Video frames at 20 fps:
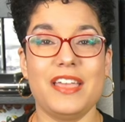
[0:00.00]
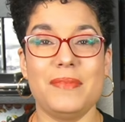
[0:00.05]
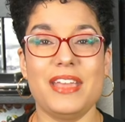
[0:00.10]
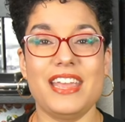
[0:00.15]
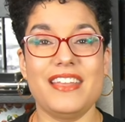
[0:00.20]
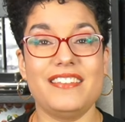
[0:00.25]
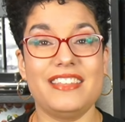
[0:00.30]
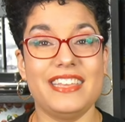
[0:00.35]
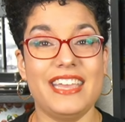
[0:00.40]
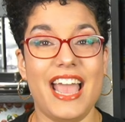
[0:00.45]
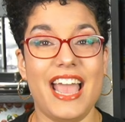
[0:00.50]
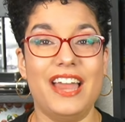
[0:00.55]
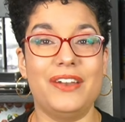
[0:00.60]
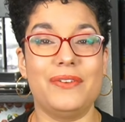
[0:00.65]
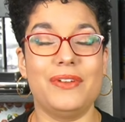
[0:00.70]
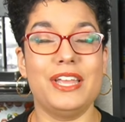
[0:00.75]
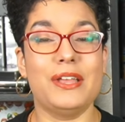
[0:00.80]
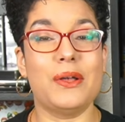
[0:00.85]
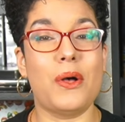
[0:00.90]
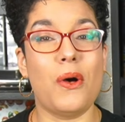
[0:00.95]
is
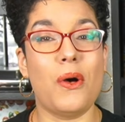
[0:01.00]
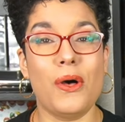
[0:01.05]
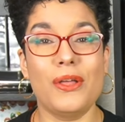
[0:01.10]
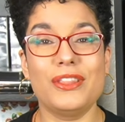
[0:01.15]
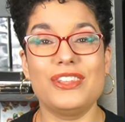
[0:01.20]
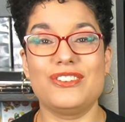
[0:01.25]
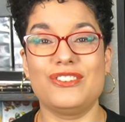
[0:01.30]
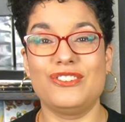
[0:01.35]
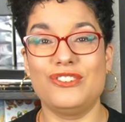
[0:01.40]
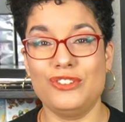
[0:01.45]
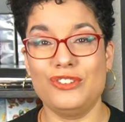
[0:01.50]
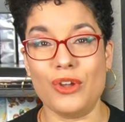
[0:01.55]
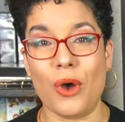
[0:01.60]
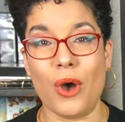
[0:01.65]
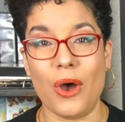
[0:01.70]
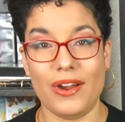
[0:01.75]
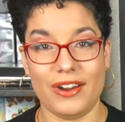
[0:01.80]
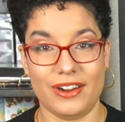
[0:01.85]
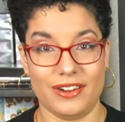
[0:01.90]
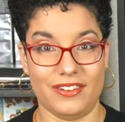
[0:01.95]
gathering all the
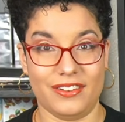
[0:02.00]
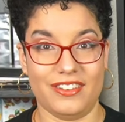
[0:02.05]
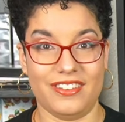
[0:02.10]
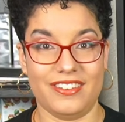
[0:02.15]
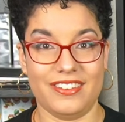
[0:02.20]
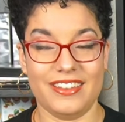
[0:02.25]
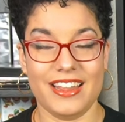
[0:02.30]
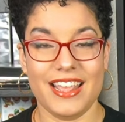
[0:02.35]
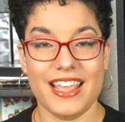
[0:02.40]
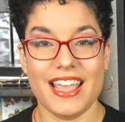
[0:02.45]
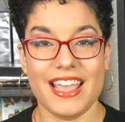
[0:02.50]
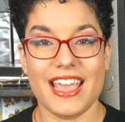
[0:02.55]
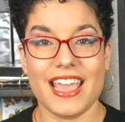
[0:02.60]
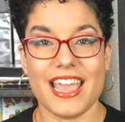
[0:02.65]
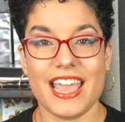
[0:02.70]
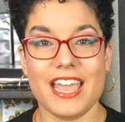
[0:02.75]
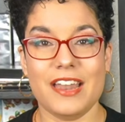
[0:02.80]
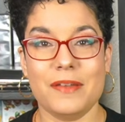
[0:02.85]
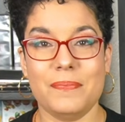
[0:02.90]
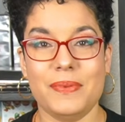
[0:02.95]
stars
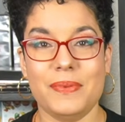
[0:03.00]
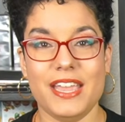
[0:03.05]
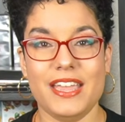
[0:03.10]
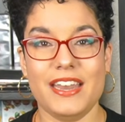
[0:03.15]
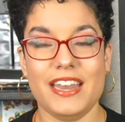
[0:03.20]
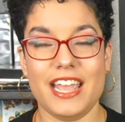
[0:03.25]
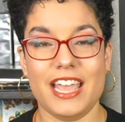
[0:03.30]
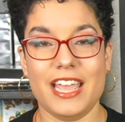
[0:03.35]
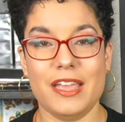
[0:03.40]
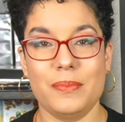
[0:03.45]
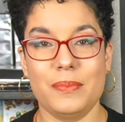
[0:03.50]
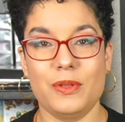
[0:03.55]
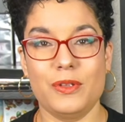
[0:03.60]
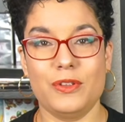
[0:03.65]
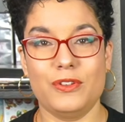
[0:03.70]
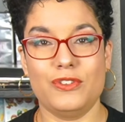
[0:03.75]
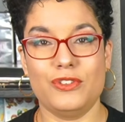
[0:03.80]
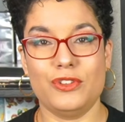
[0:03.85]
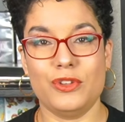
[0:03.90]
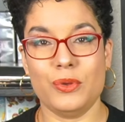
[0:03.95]
and being able
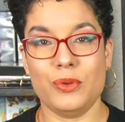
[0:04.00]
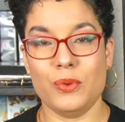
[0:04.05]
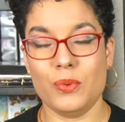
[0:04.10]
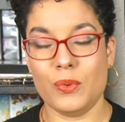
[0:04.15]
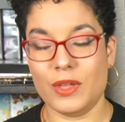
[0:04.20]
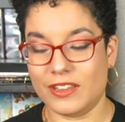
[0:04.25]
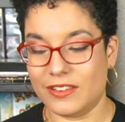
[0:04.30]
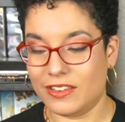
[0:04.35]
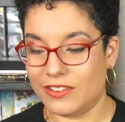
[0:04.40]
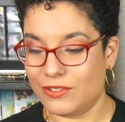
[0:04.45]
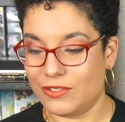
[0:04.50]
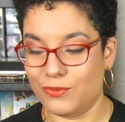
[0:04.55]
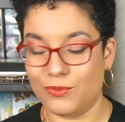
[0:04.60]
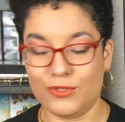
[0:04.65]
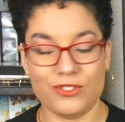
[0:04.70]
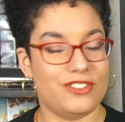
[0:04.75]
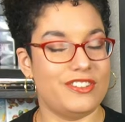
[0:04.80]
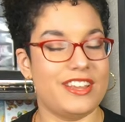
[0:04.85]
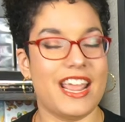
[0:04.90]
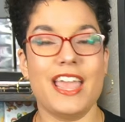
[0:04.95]
to
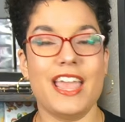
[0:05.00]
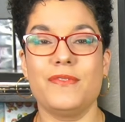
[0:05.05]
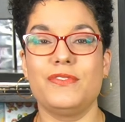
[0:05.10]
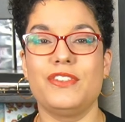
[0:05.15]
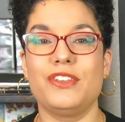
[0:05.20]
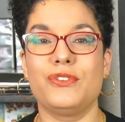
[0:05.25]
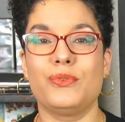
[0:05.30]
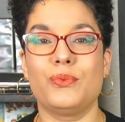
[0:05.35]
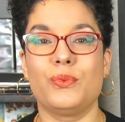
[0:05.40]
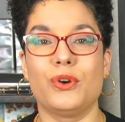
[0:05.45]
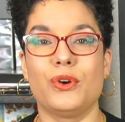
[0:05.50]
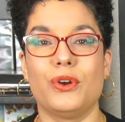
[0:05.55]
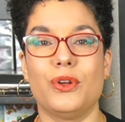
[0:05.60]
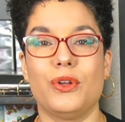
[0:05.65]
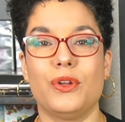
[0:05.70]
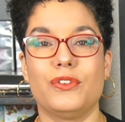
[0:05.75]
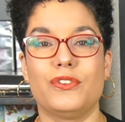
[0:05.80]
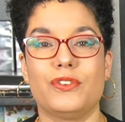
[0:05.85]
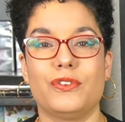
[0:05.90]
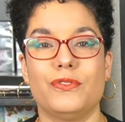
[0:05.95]
save this
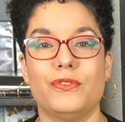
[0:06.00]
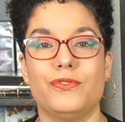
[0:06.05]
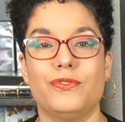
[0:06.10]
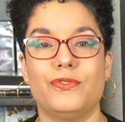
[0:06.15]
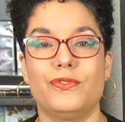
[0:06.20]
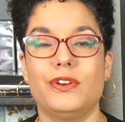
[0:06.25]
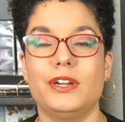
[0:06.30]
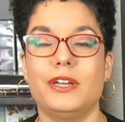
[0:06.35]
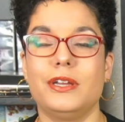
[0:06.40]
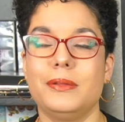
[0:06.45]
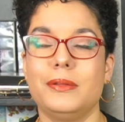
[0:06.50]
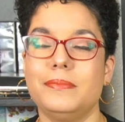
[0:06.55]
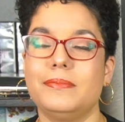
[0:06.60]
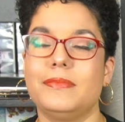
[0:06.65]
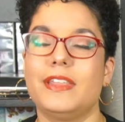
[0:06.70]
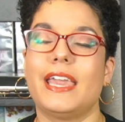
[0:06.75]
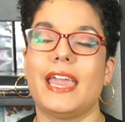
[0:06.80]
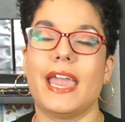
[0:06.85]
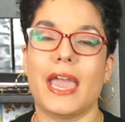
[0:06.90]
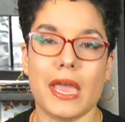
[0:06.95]
world from
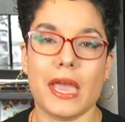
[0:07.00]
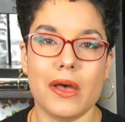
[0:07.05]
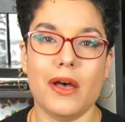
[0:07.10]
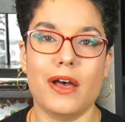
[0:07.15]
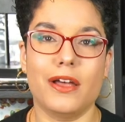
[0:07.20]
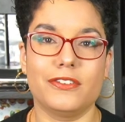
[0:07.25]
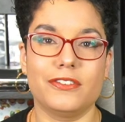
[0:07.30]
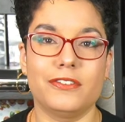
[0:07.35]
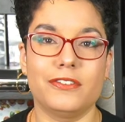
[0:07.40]
chaos,